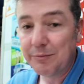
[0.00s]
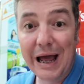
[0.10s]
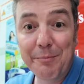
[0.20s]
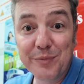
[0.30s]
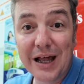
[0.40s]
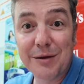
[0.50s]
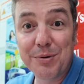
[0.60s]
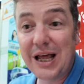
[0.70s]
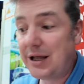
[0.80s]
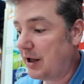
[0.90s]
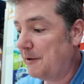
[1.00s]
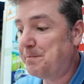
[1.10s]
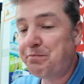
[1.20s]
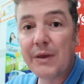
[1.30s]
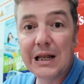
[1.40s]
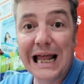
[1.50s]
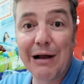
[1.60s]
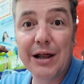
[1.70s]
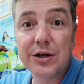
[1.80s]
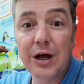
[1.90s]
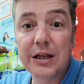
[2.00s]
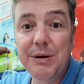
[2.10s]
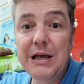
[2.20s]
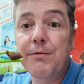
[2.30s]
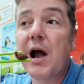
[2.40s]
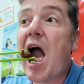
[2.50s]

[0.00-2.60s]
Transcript: Yep, that's the potato. Now let's try the beef.